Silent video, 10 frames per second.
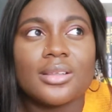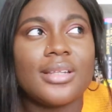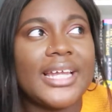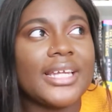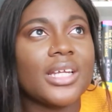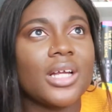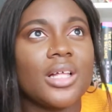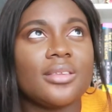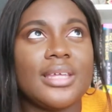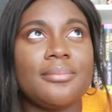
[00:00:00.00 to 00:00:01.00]
Like,
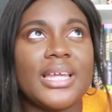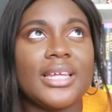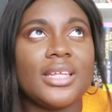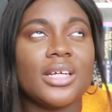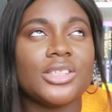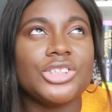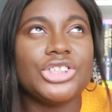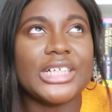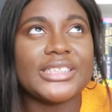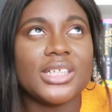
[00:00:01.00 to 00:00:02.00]
they made
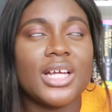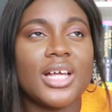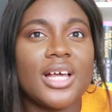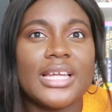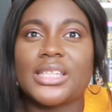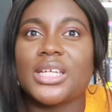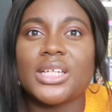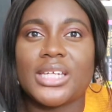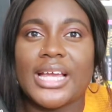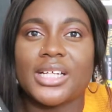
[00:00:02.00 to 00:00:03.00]
Jessica, I
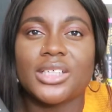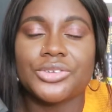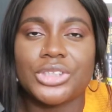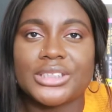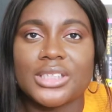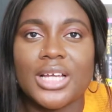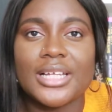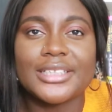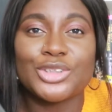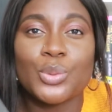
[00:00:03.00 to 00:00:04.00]
think, yeah, Jessica
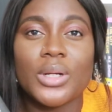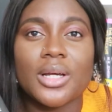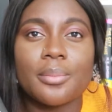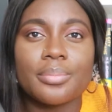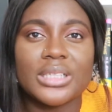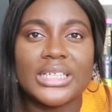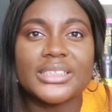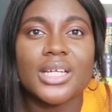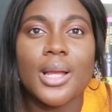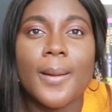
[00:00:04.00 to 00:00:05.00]
into a
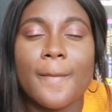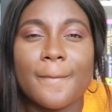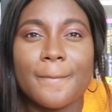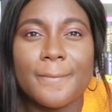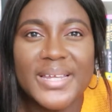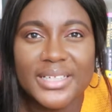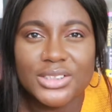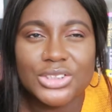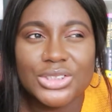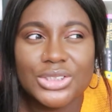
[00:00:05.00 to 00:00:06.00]
complete
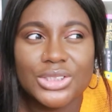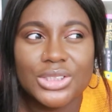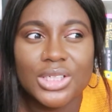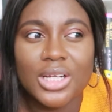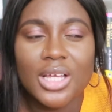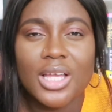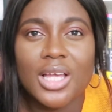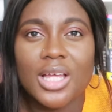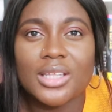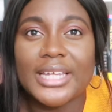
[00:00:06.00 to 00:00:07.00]
bitch.
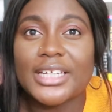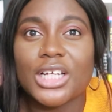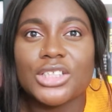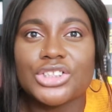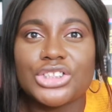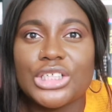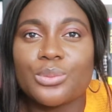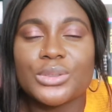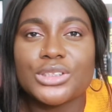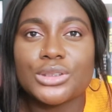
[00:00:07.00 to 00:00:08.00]
Like, she
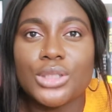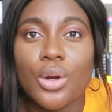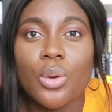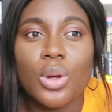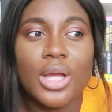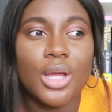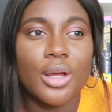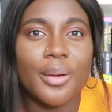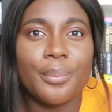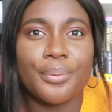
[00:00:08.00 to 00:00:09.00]
was so
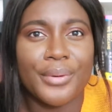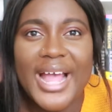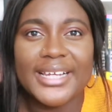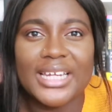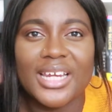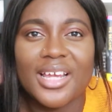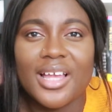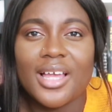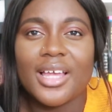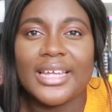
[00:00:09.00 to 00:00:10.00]
bratty,
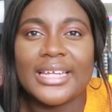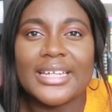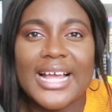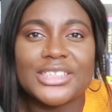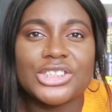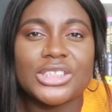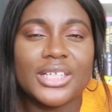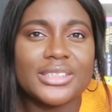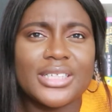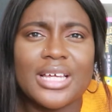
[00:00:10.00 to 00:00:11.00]
and I just
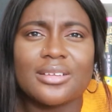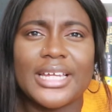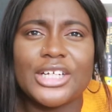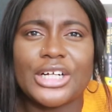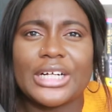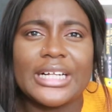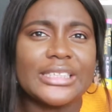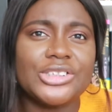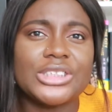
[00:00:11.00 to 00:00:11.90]
did not like her, and